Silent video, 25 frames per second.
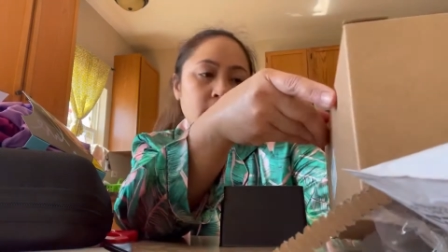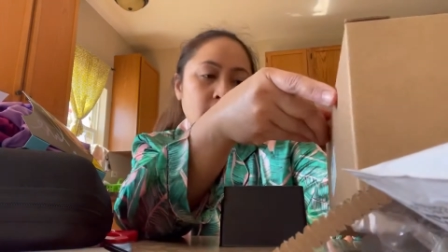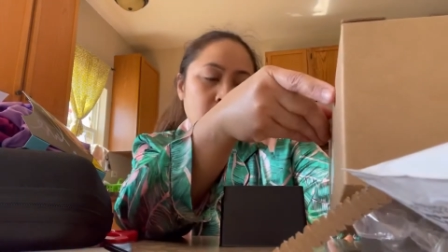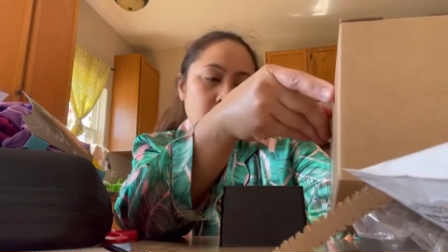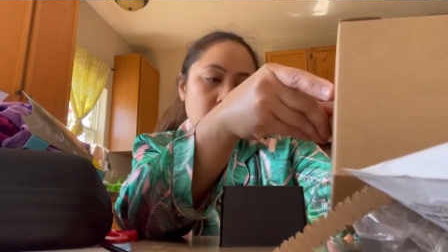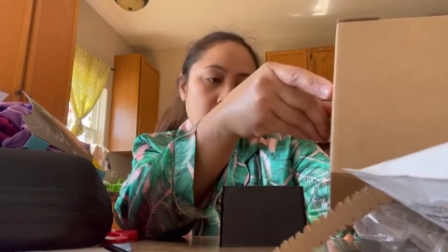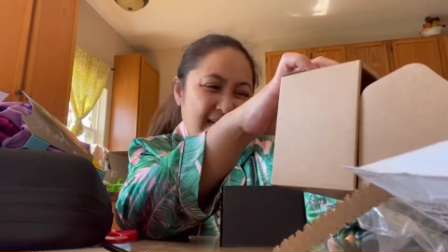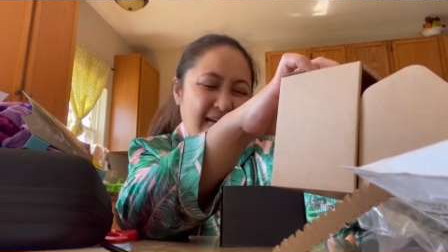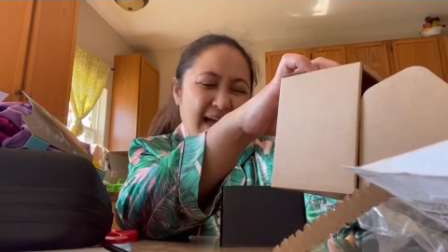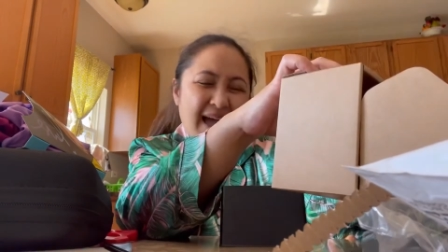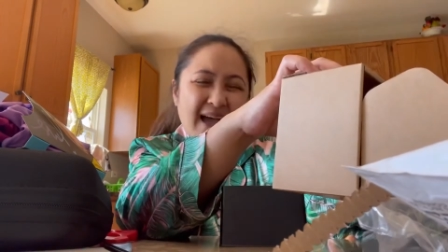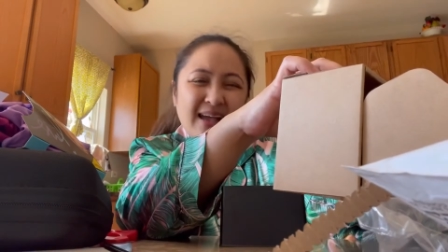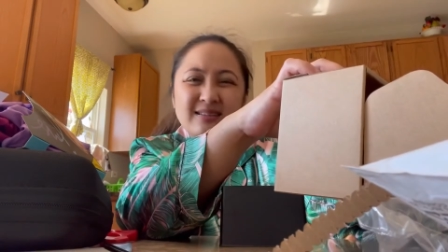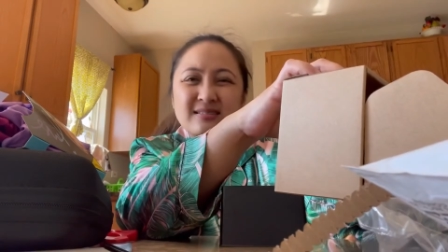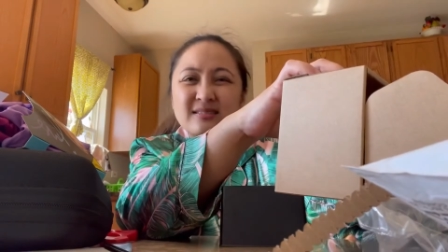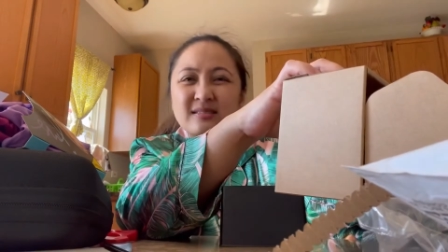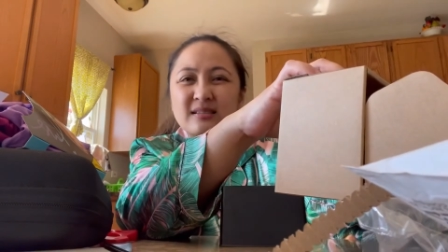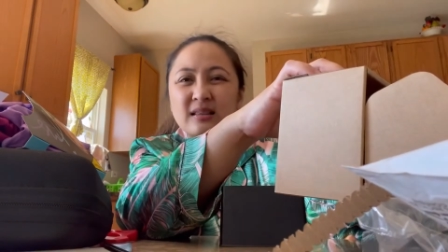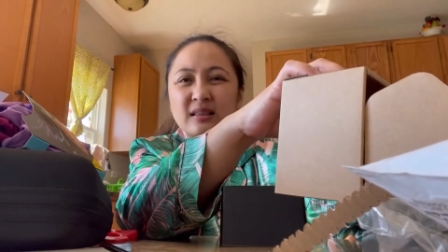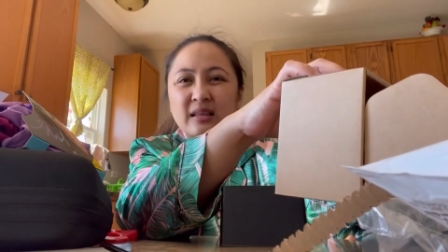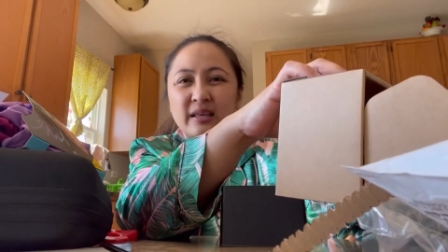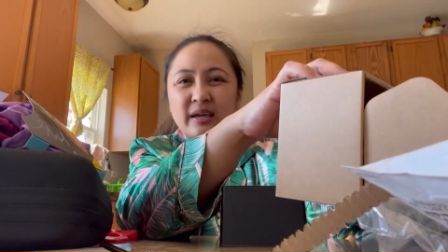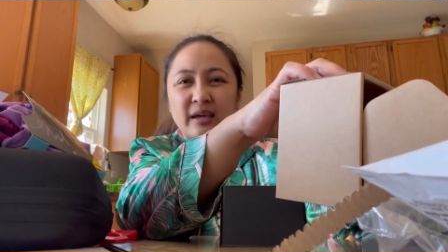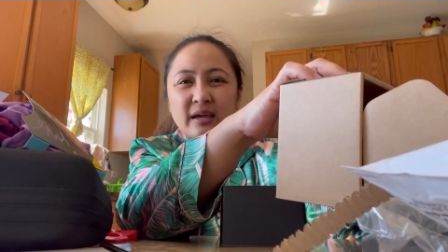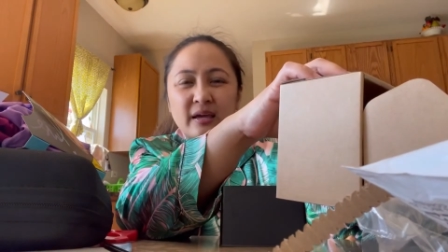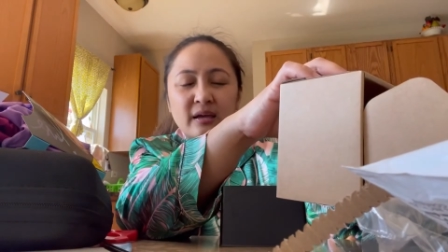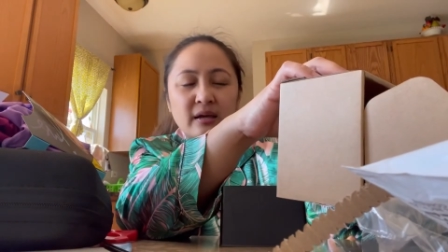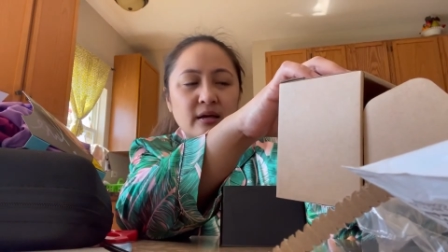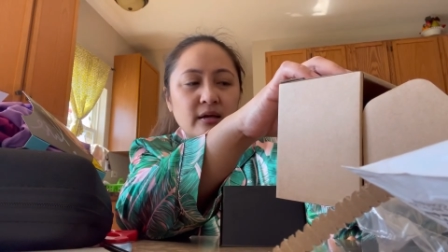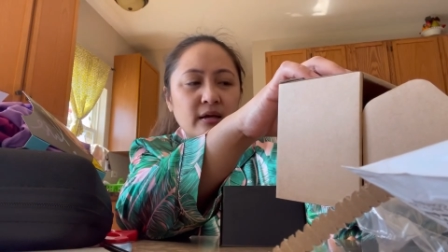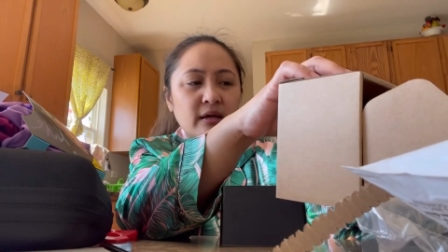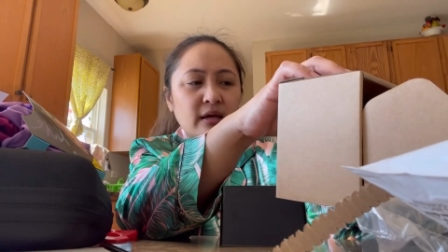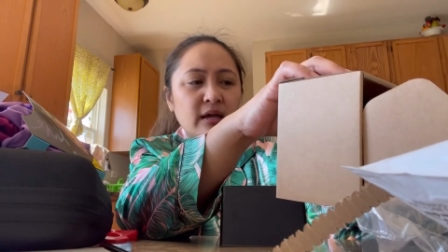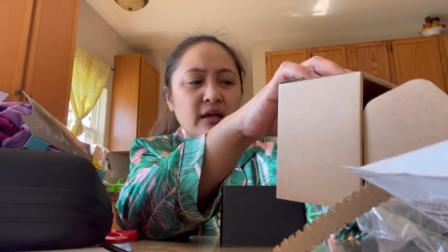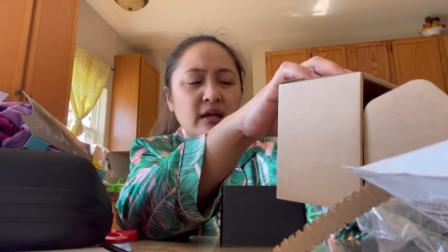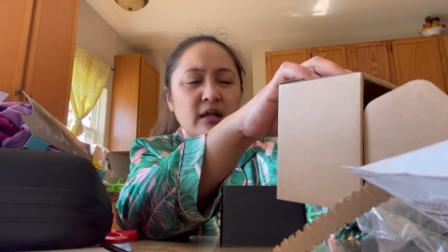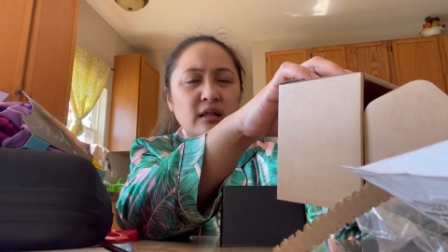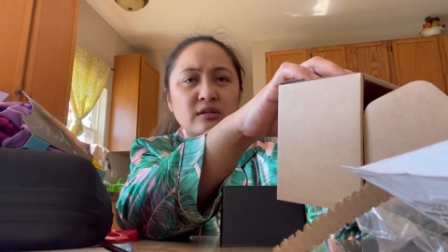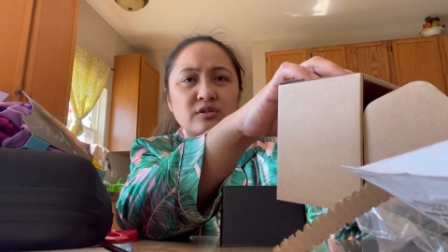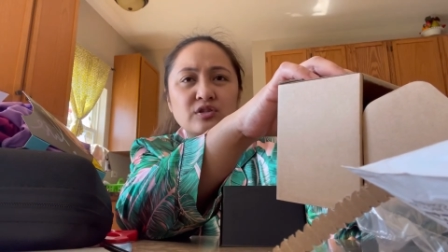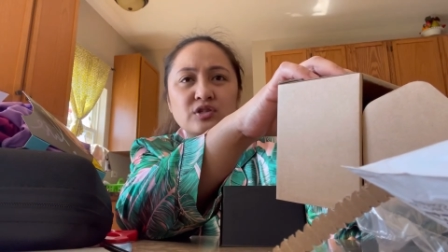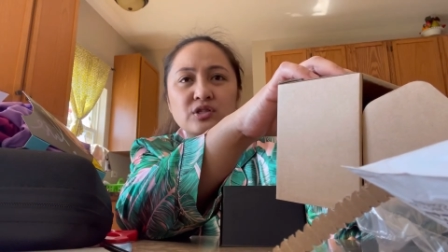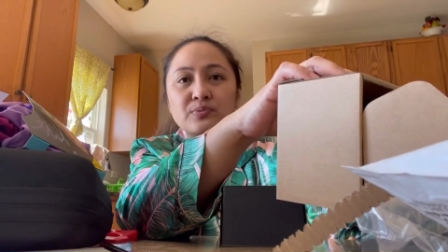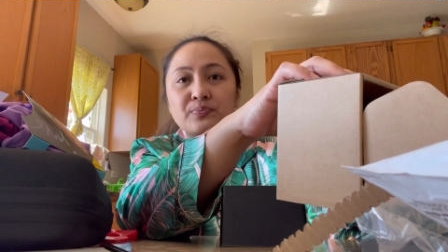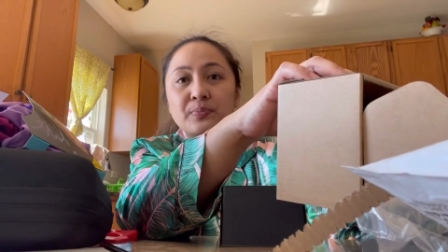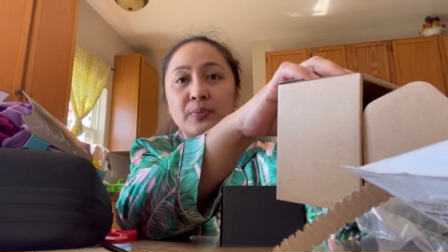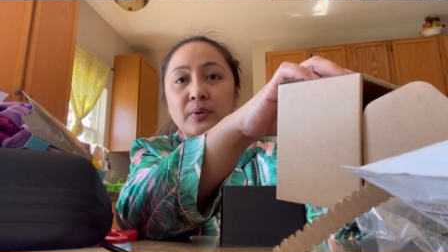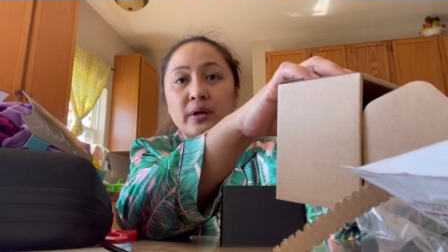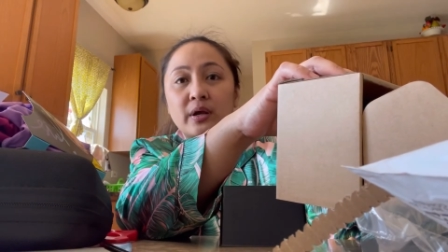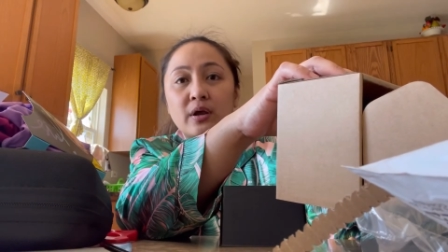Ask the link and I'll
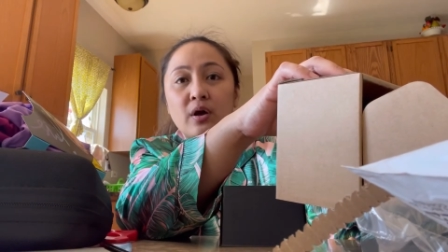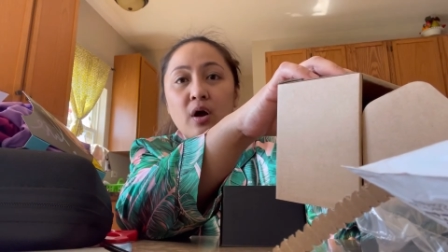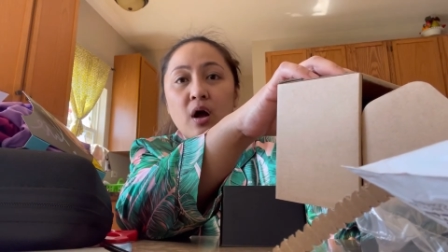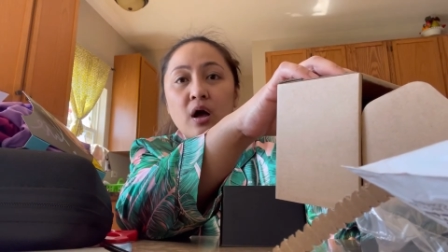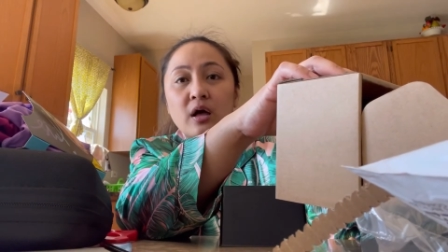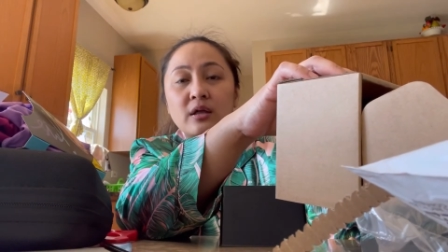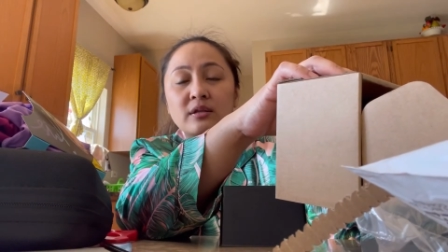just put it on the